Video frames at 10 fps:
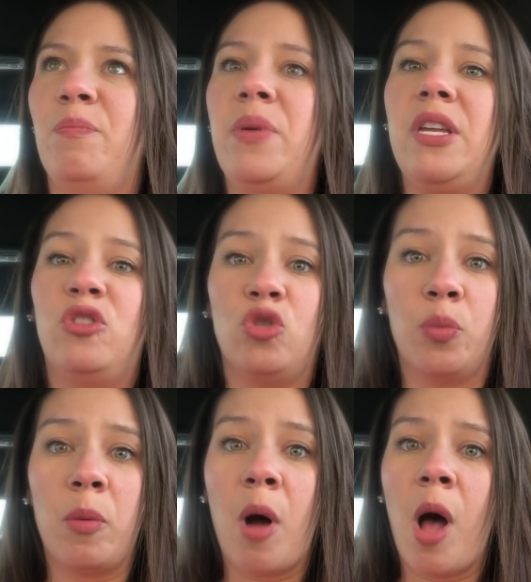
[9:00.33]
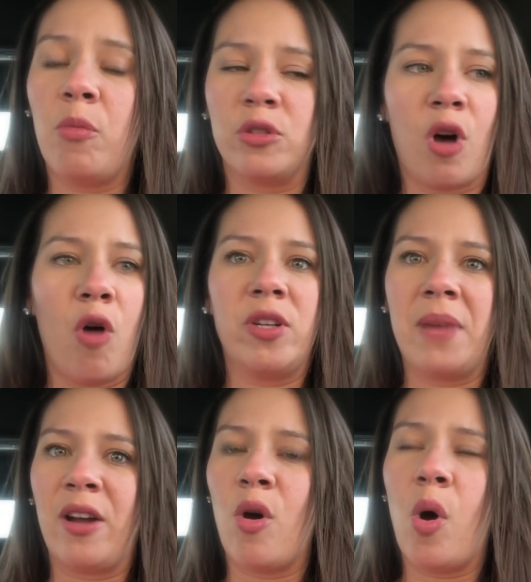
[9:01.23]
be super mom was always
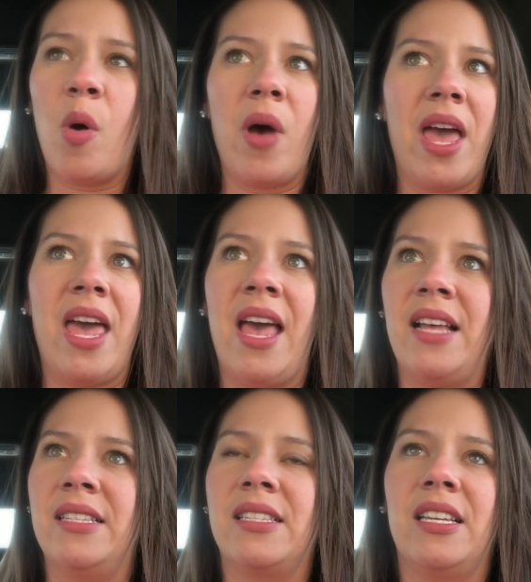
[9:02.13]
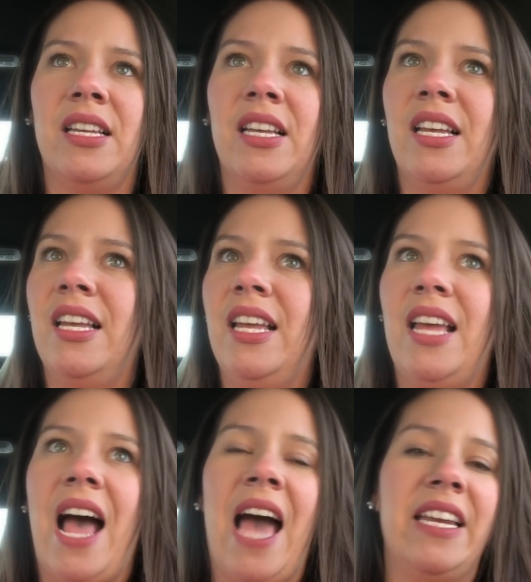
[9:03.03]
my goal, and
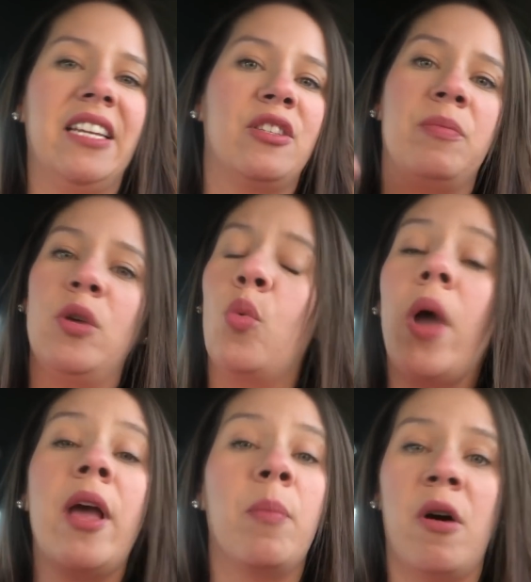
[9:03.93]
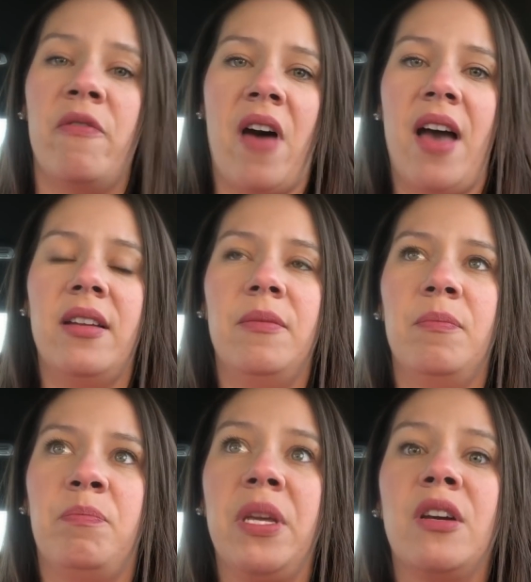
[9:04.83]
I needed to be way above
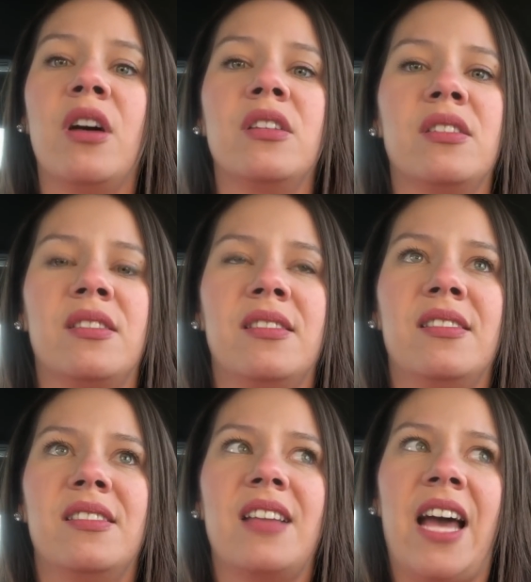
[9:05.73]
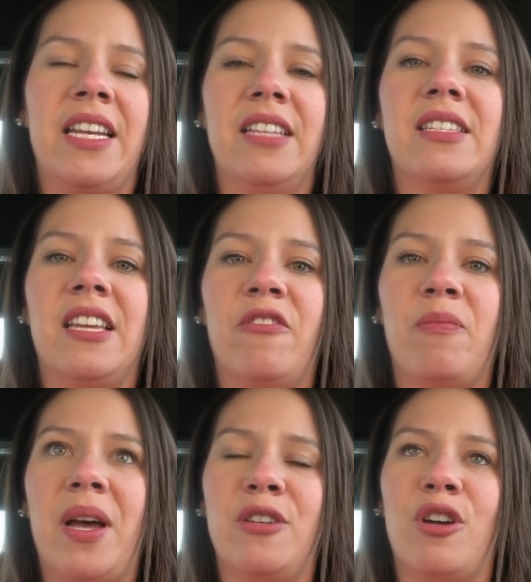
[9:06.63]
that, because I needed to give
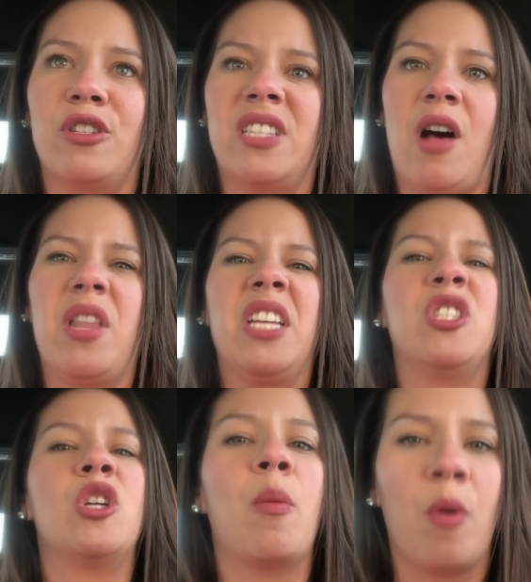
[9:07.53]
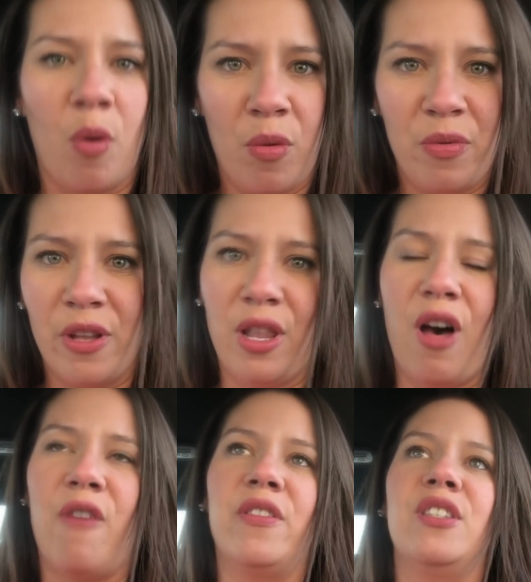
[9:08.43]
my daughters now like double the
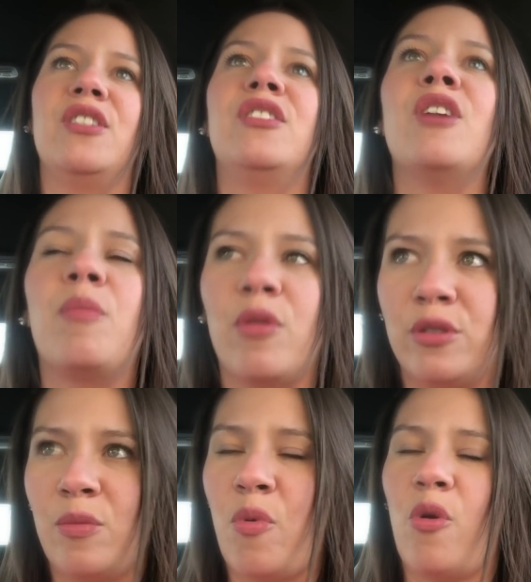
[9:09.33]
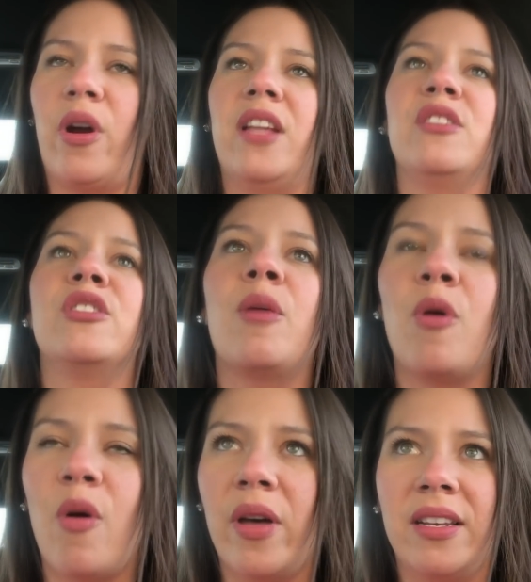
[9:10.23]
love and double the support and
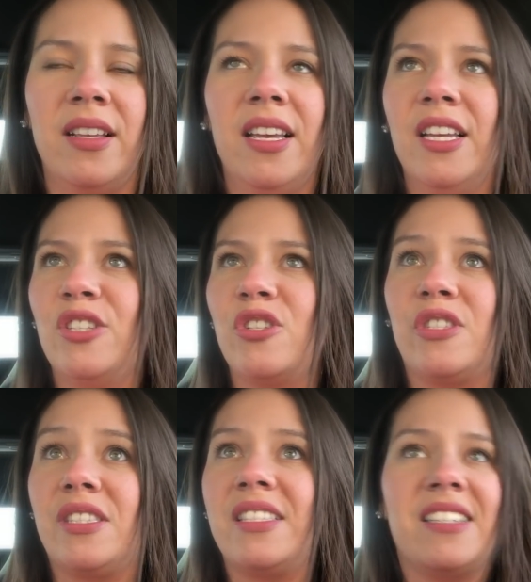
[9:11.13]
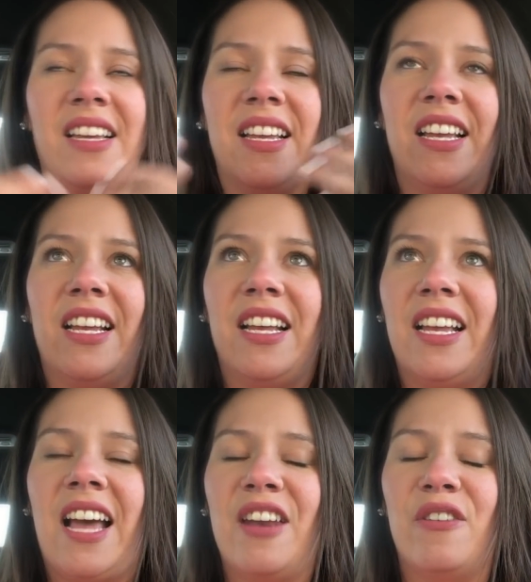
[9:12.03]
double, and just
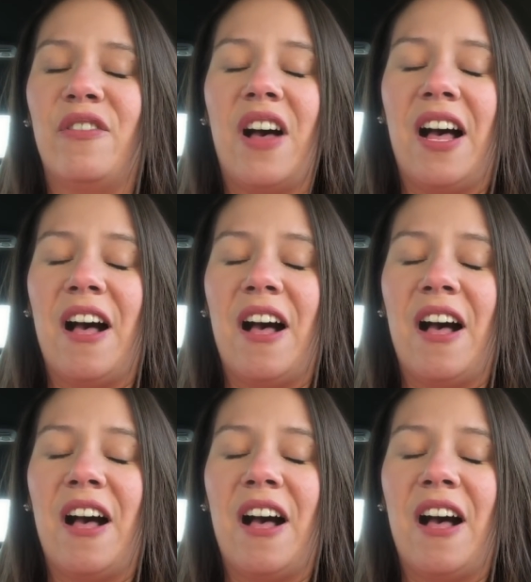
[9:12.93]
kind of